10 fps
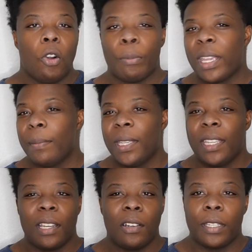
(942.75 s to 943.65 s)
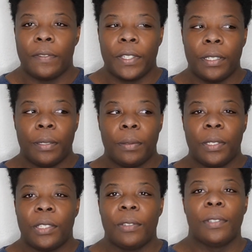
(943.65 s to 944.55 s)
or maybe I'll even
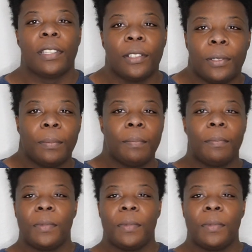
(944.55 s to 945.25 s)
do the little